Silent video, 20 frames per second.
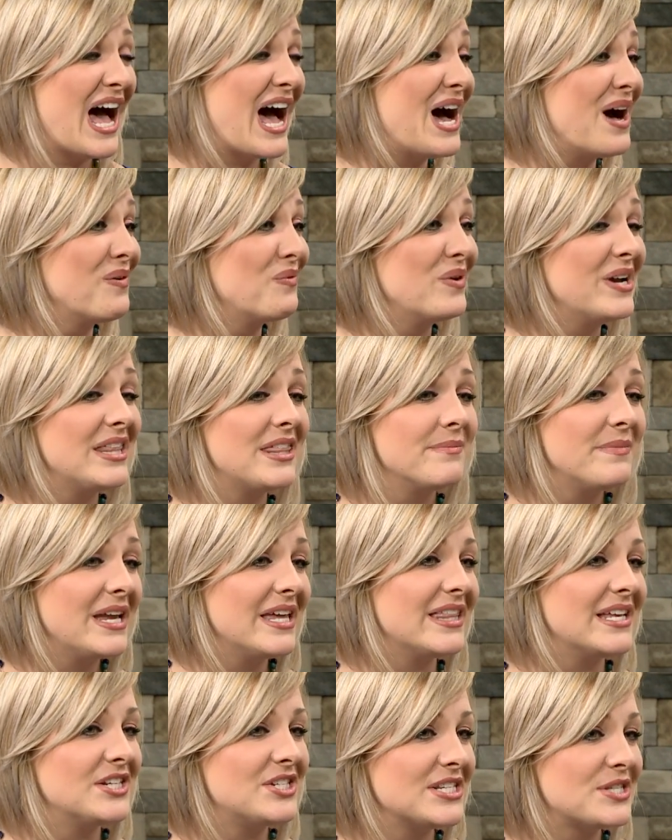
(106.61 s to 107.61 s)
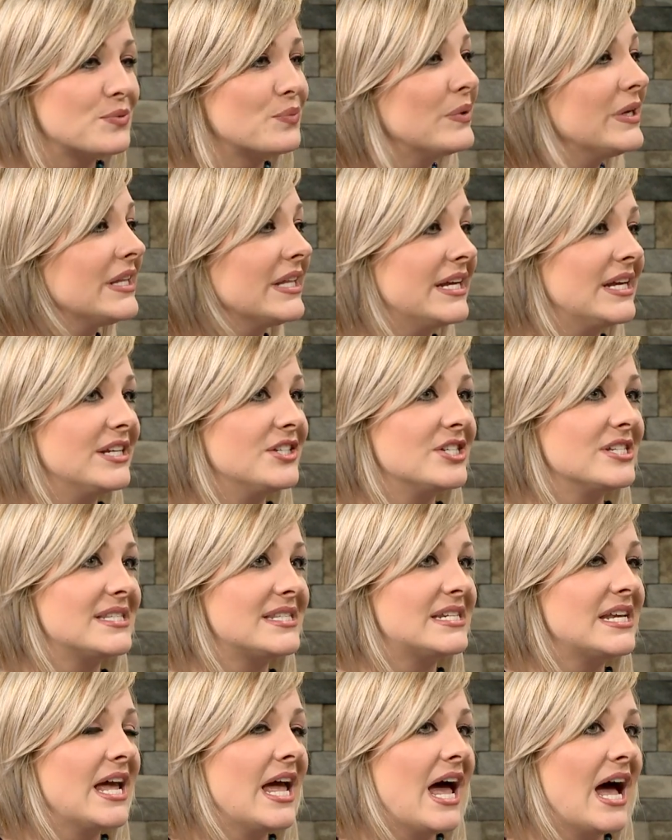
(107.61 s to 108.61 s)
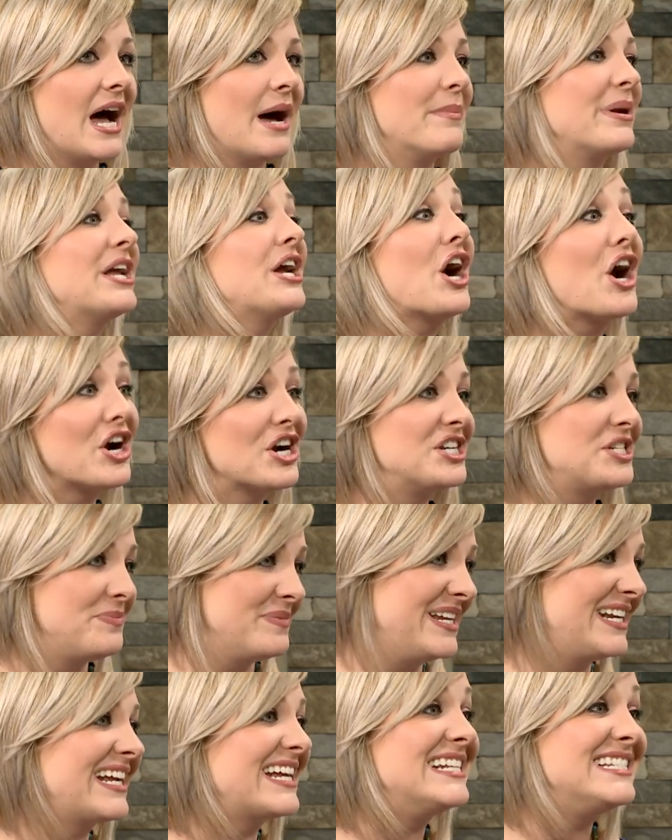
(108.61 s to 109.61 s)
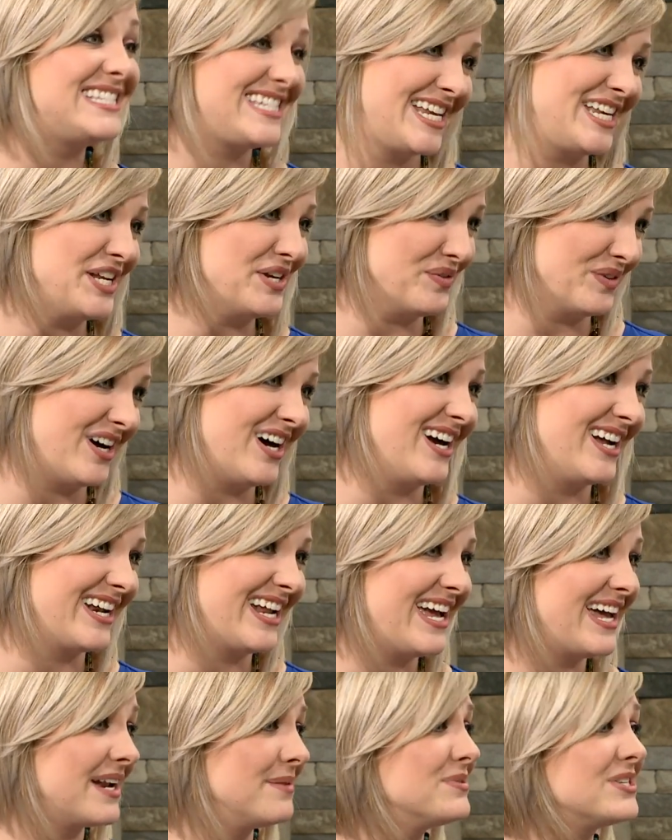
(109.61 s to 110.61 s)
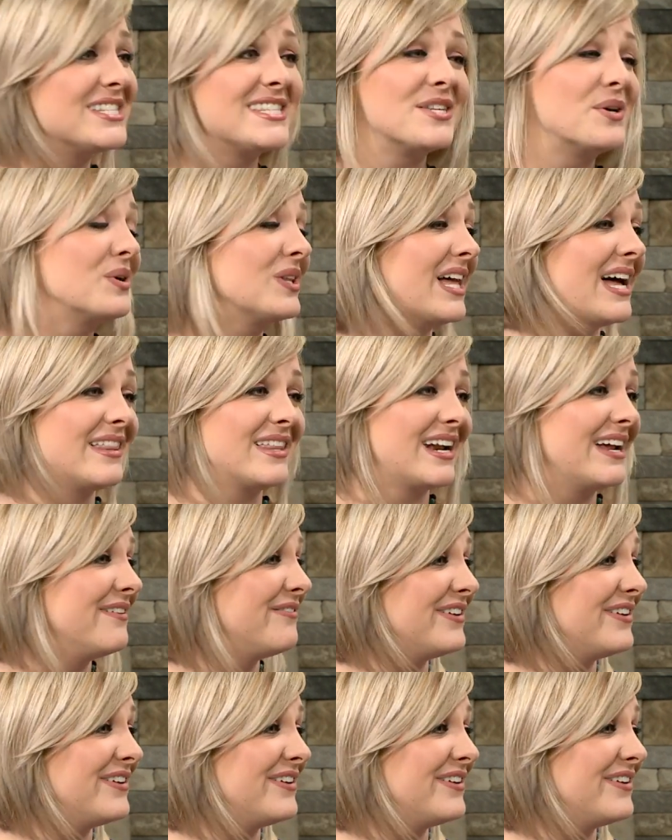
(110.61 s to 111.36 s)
uh, with me that just really just um, encouraged me to continue on. And I'm just so glad that I